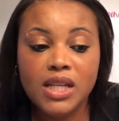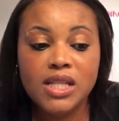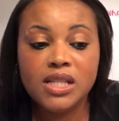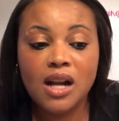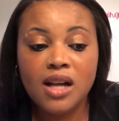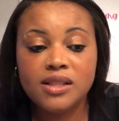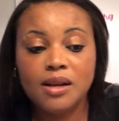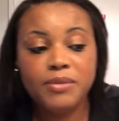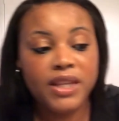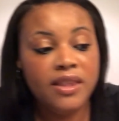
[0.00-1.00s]
It's not
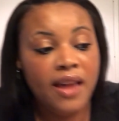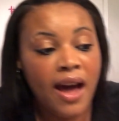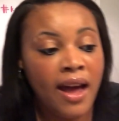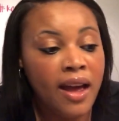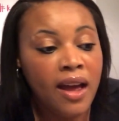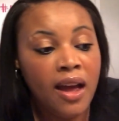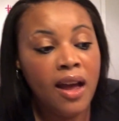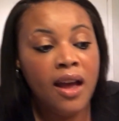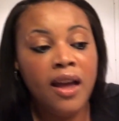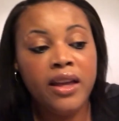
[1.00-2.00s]
something that
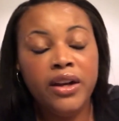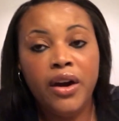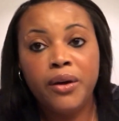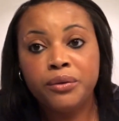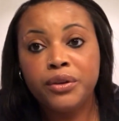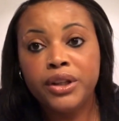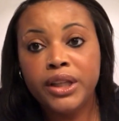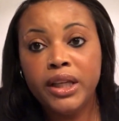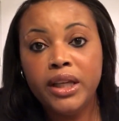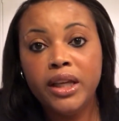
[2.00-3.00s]
I
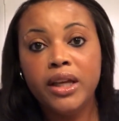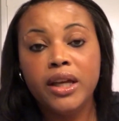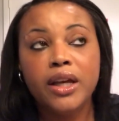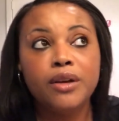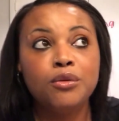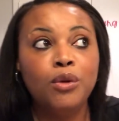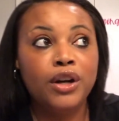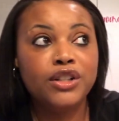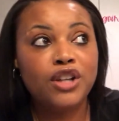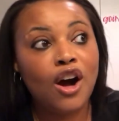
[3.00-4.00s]
really
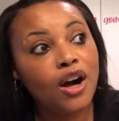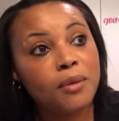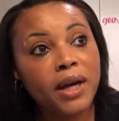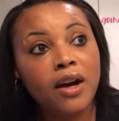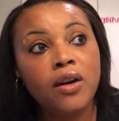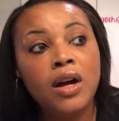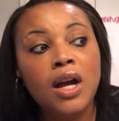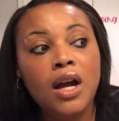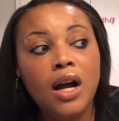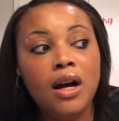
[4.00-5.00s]
want to talk about,
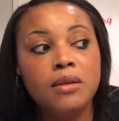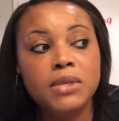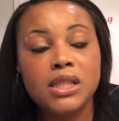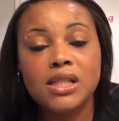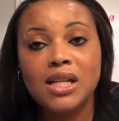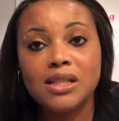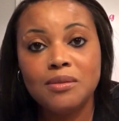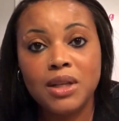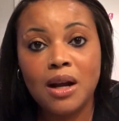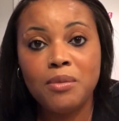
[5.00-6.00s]
because it's not
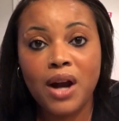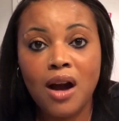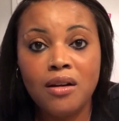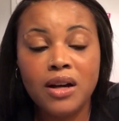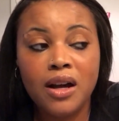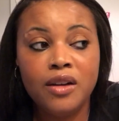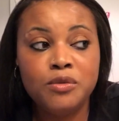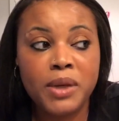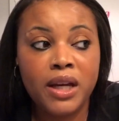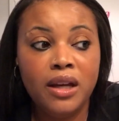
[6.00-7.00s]
something I'm proud
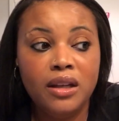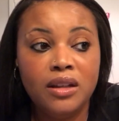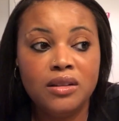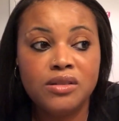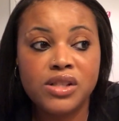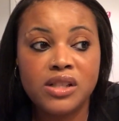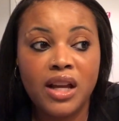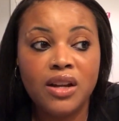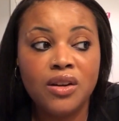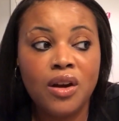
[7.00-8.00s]
of, but just
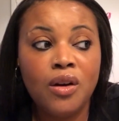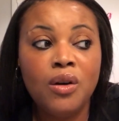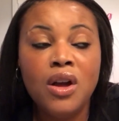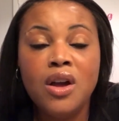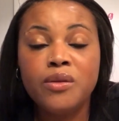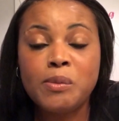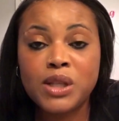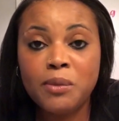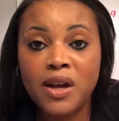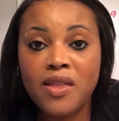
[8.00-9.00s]
letting you know from
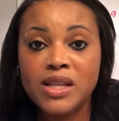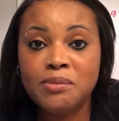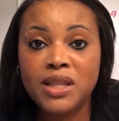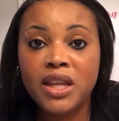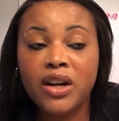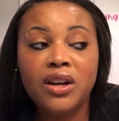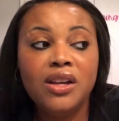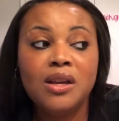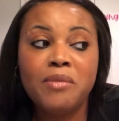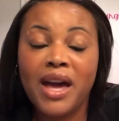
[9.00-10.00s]
somebody that's been there,
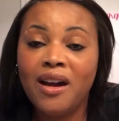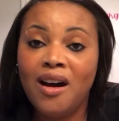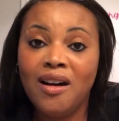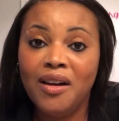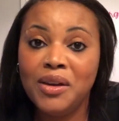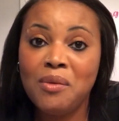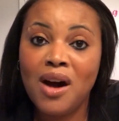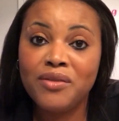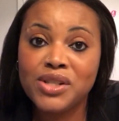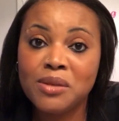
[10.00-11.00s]
you can beg God all you
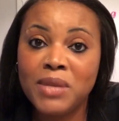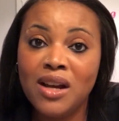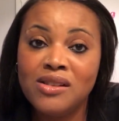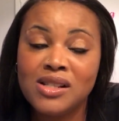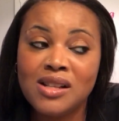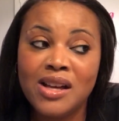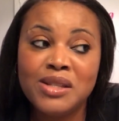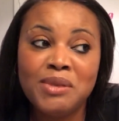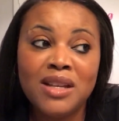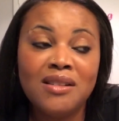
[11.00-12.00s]
want for somebody else's
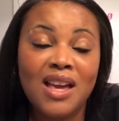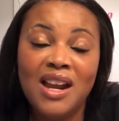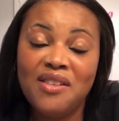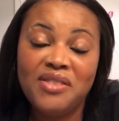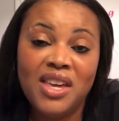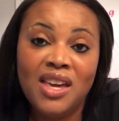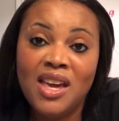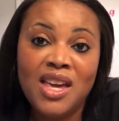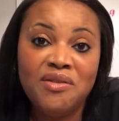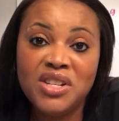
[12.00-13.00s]
husband, and if he
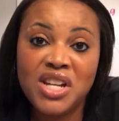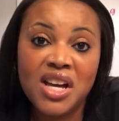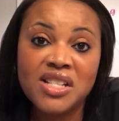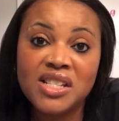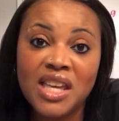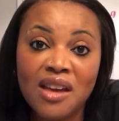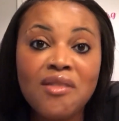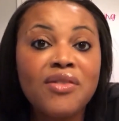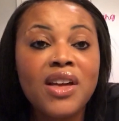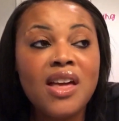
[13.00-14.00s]
even does
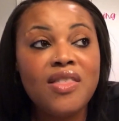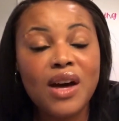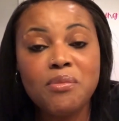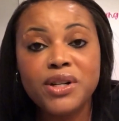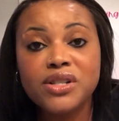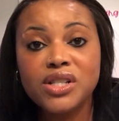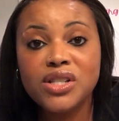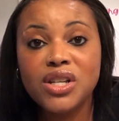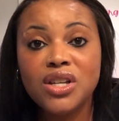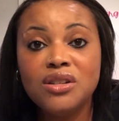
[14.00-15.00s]
give that
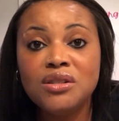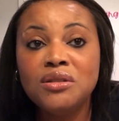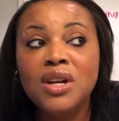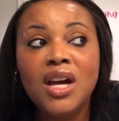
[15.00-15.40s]
person to you,